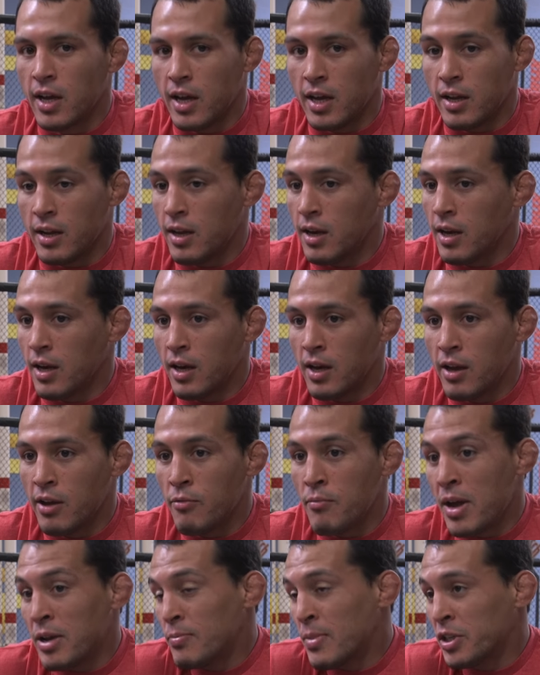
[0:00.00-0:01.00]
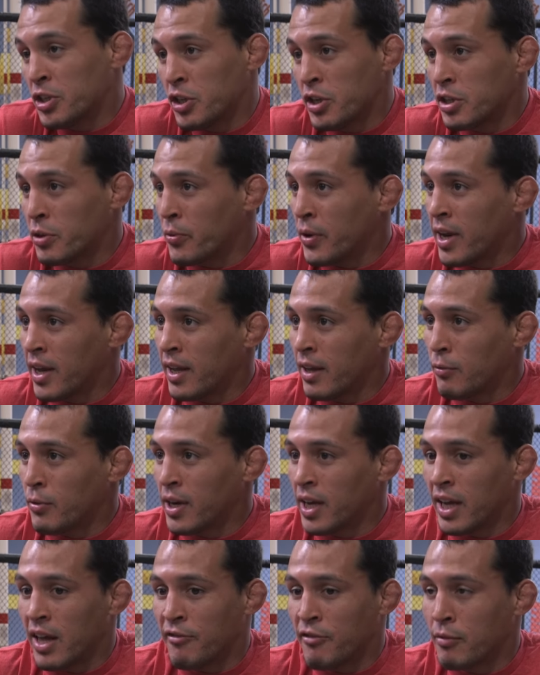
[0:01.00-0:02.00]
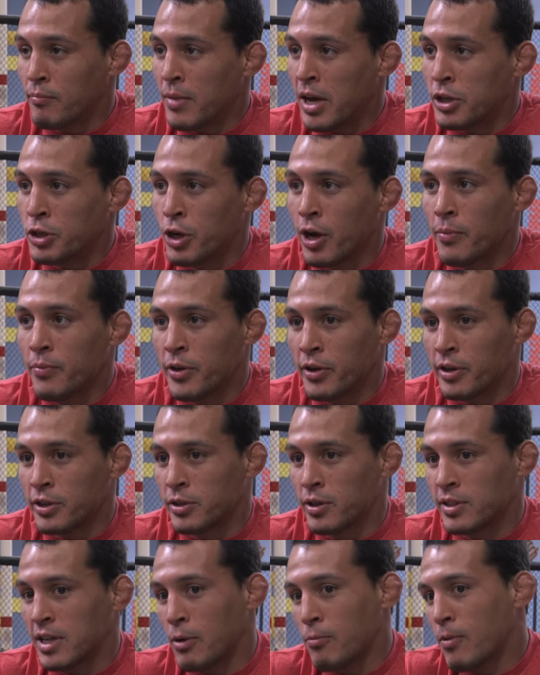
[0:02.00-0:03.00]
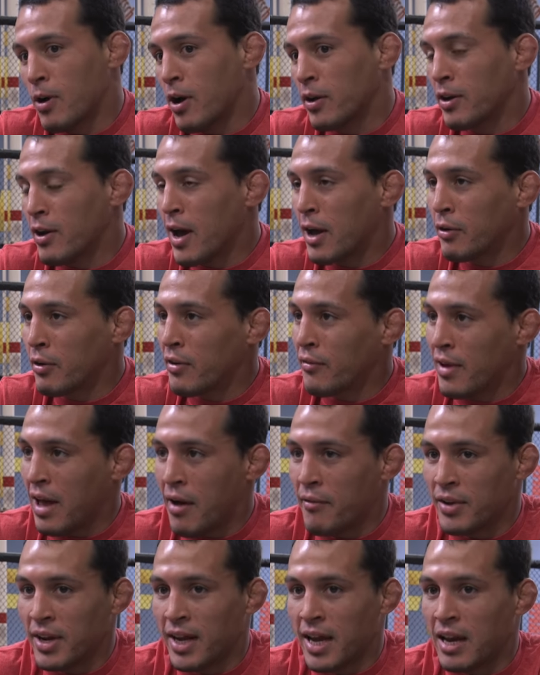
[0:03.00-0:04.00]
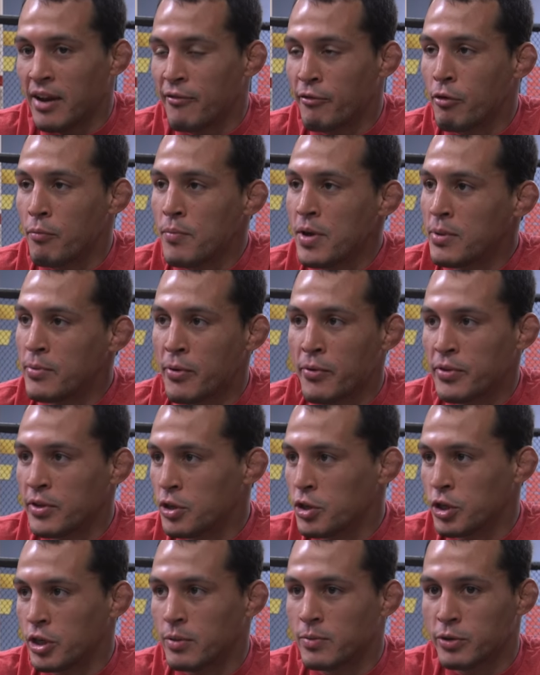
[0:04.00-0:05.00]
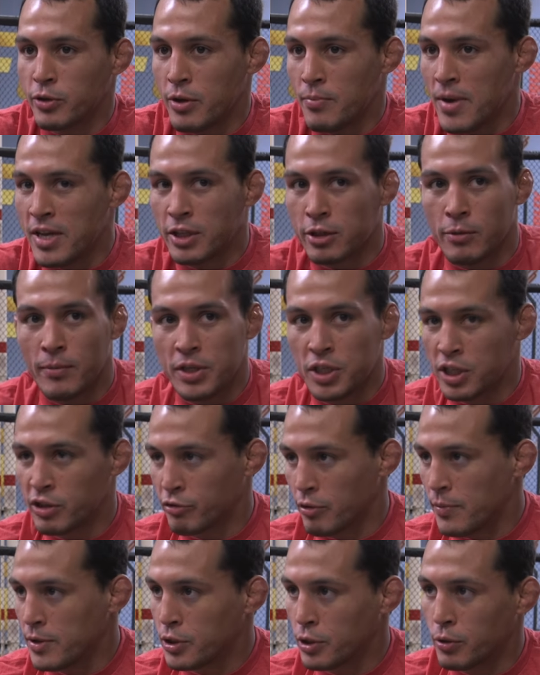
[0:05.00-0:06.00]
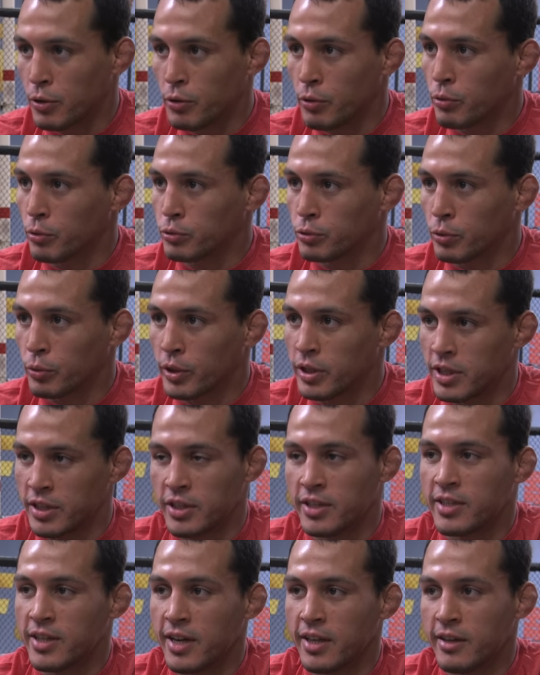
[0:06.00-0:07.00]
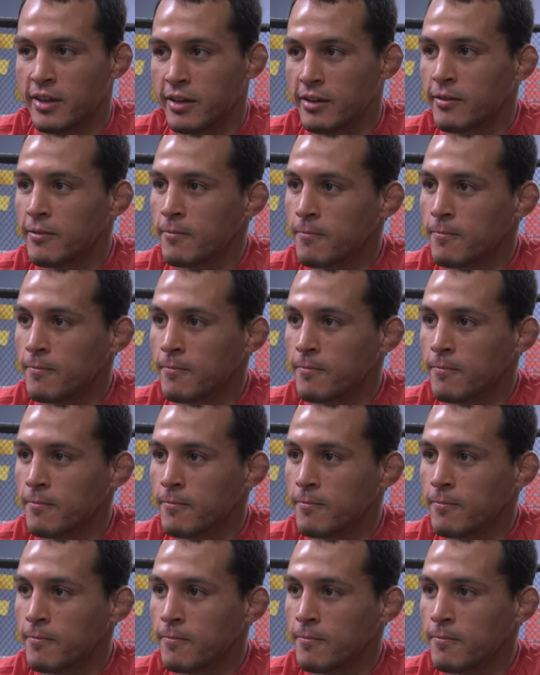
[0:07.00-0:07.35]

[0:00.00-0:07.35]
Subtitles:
And it made it much easier when I gave up my job there. So I was like, wow, now I don't even have any kind of commitment with the gym. So it makes so much easier for me to go to Couture's and stay there.